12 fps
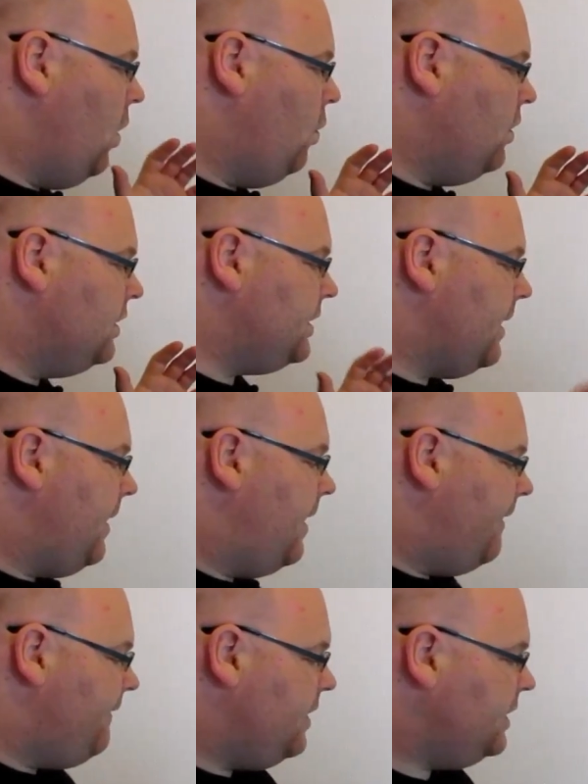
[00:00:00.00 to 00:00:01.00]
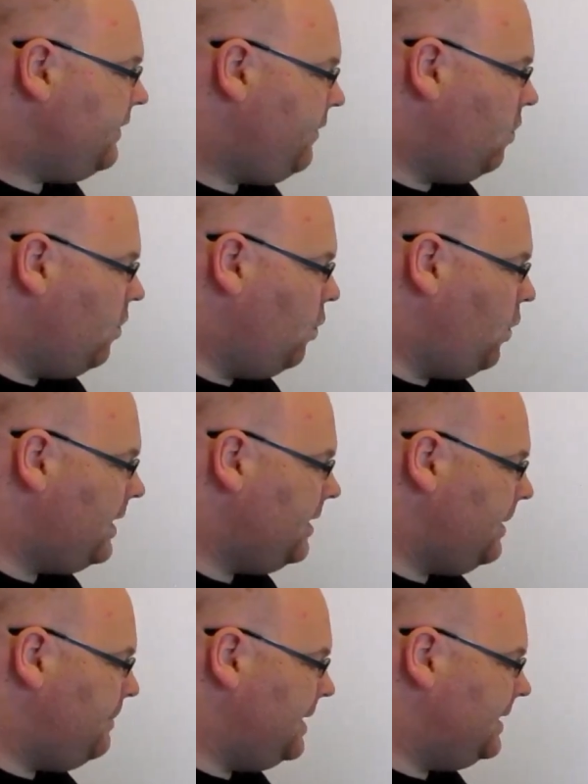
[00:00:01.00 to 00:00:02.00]
was, first of all, whether
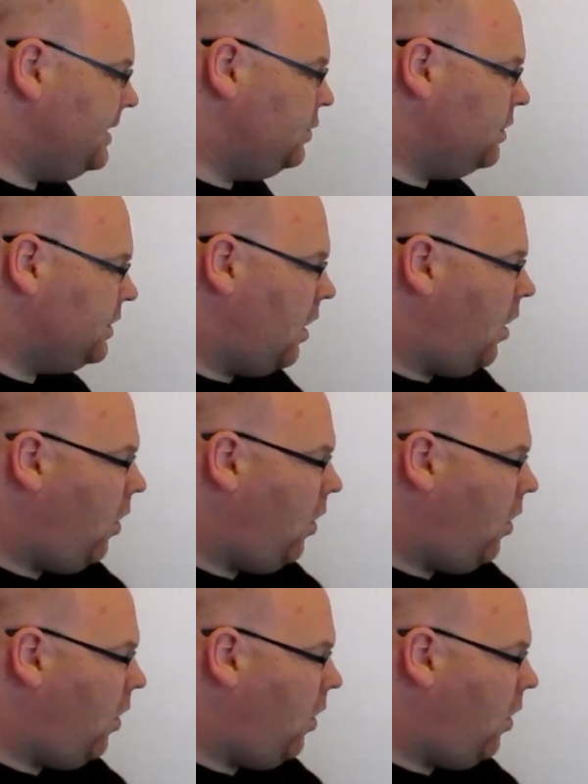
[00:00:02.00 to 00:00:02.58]
the business was